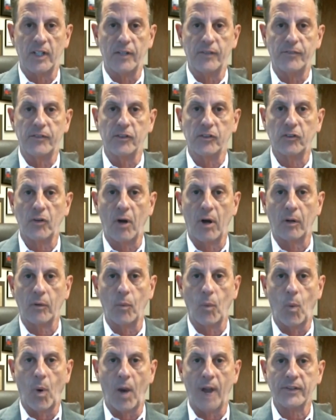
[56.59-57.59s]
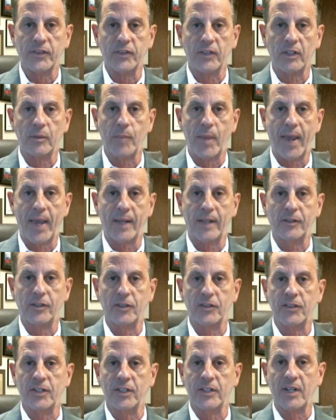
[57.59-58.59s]
If Deshaun Watson
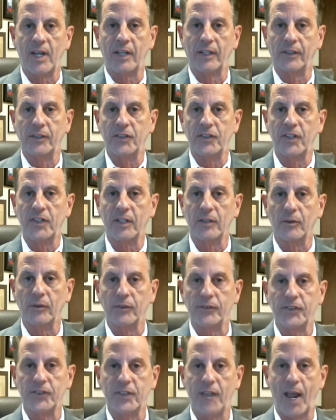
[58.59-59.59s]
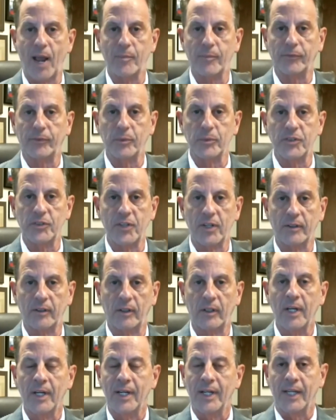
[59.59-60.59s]
manages to take a single snap from
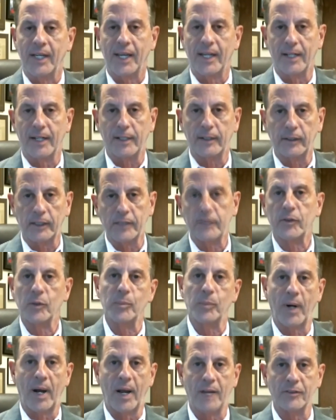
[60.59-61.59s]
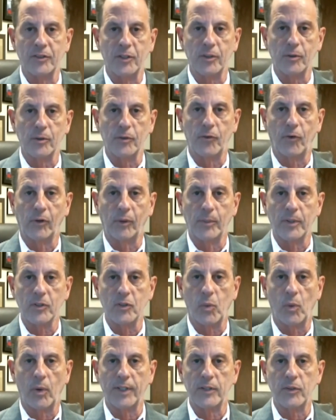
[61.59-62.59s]
center in a Cleveland Browns uniform in
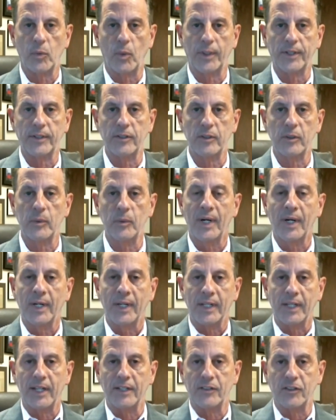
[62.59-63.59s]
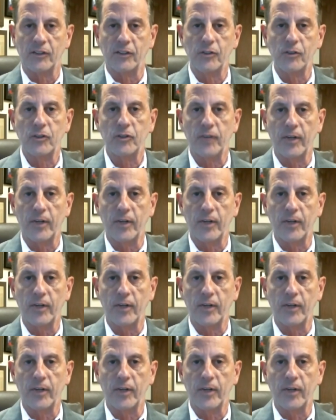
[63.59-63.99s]
2022, it's a huge